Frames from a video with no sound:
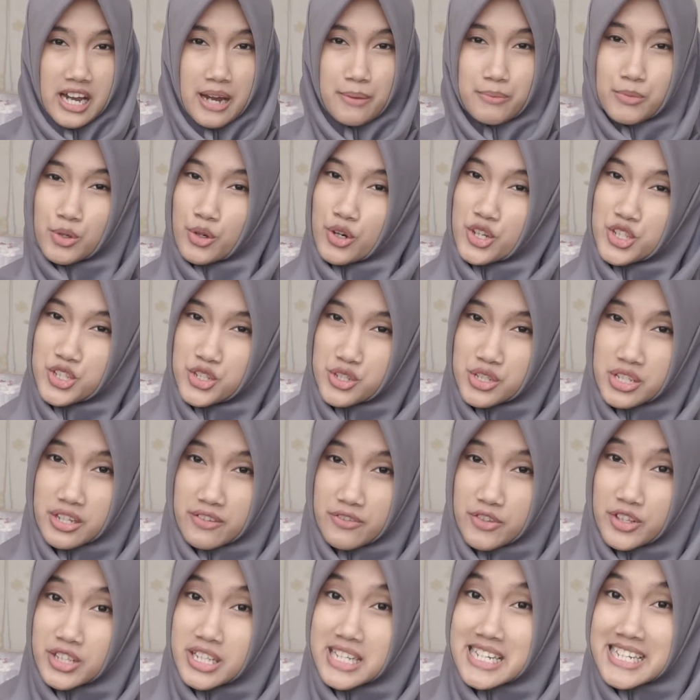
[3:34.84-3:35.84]
I'm going to give
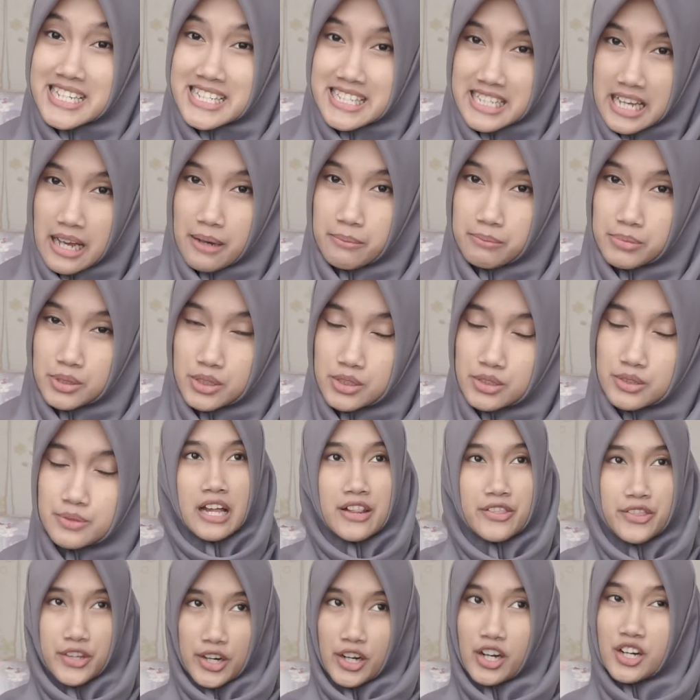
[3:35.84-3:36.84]
you the example.
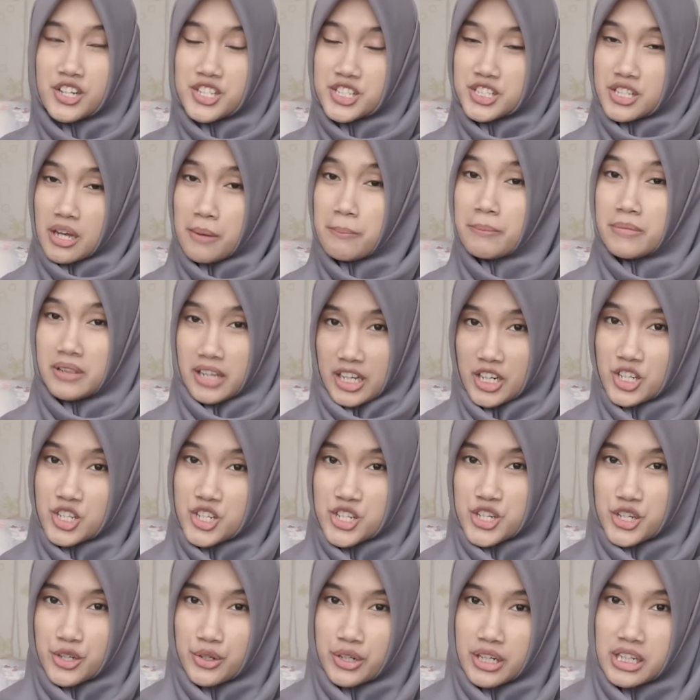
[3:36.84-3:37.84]
There are some
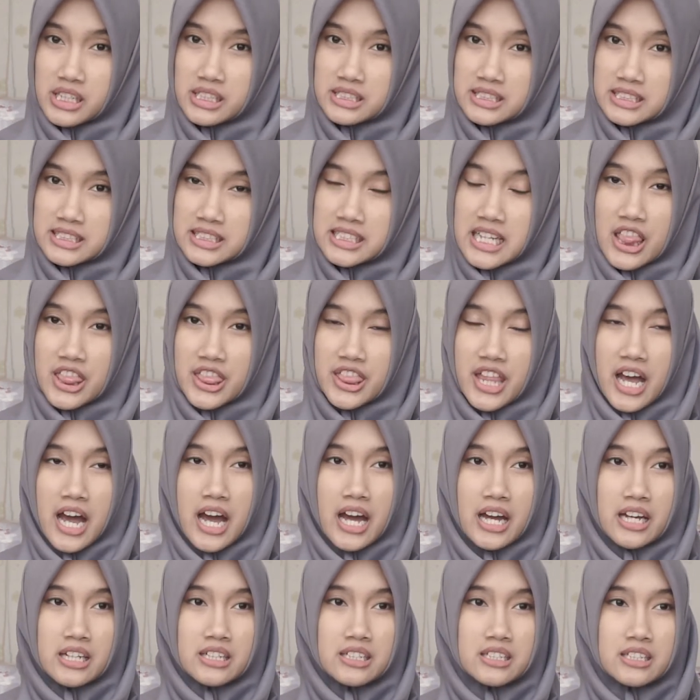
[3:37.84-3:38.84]
lecturers
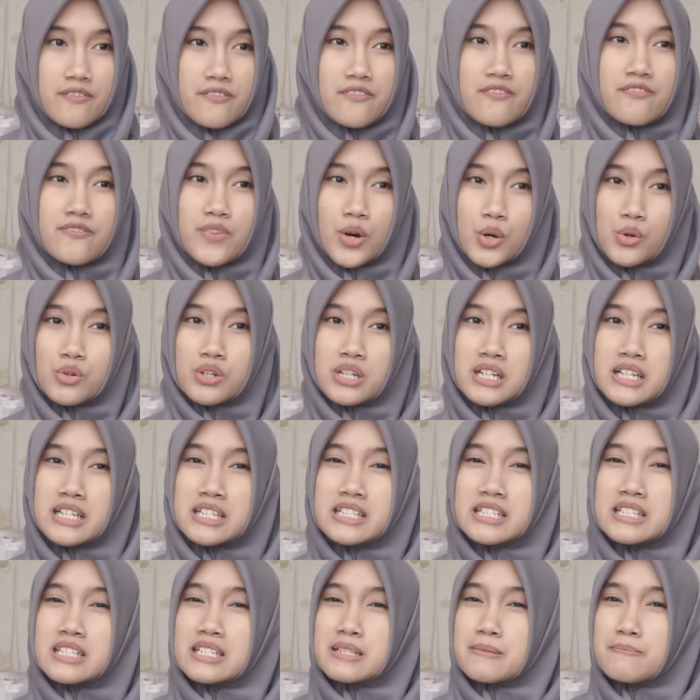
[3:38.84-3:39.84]
that
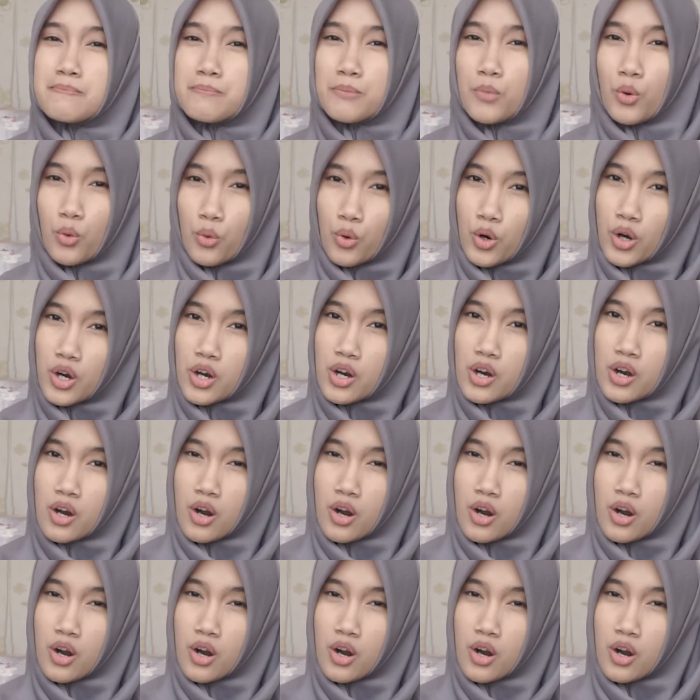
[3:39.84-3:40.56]
focus more